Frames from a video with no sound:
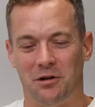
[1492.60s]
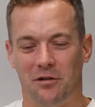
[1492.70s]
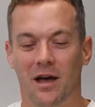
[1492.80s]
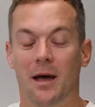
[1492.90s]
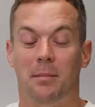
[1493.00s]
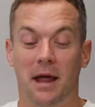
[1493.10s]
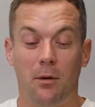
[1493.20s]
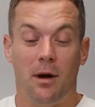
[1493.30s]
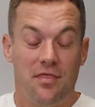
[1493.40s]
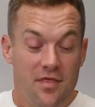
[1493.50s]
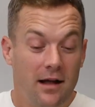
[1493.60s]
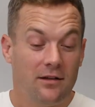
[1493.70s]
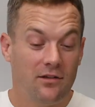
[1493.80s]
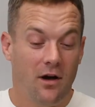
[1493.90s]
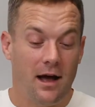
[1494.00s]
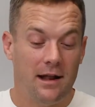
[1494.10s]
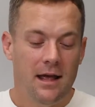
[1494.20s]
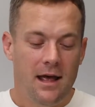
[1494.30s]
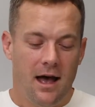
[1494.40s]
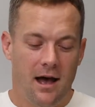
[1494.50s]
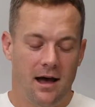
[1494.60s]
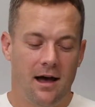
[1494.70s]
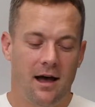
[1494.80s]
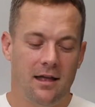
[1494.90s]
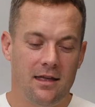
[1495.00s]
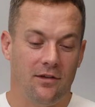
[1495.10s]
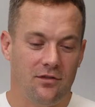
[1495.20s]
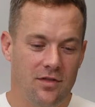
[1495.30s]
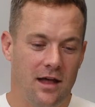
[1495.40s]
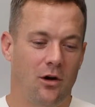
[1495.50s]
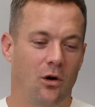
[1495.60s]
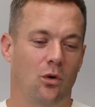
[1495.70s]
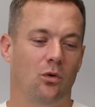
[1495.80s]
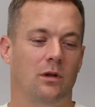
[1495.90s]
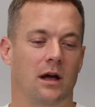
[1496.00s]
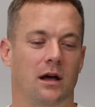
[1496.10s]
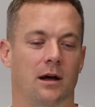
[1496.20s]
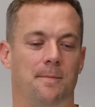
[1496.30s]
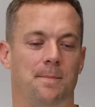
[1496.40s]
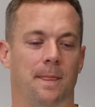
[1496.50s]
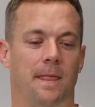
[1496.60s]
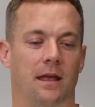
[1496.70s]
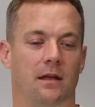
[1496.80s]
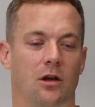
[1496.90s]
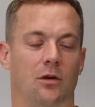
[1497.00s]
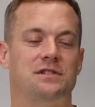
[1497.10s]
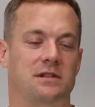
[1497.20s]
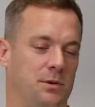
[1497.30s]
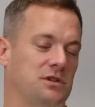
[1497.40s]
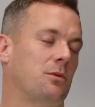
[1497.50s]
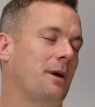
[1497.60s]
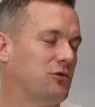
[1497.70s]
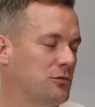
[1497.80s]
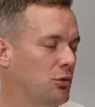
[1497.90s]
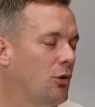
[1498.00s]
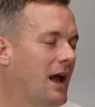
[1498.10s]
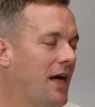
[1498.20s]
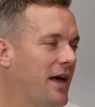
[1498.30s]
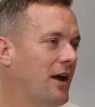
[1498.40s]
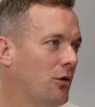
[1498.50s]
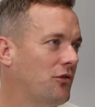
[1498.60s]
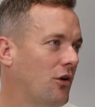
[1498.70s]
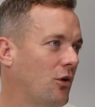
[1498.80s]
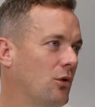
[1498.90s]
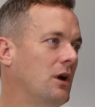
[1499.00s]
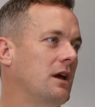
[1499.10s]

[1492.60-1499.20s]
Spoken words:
rid of. But anyway, that aside, yes, that whole is this person we're about to employ? Are they also